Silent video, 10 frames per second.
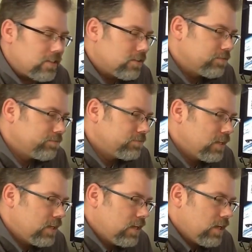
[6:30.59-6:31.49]
Or
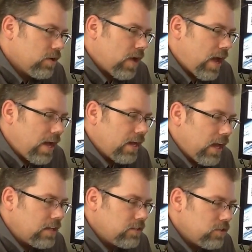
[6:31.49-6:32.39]

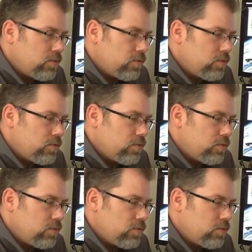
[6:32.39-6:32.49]
I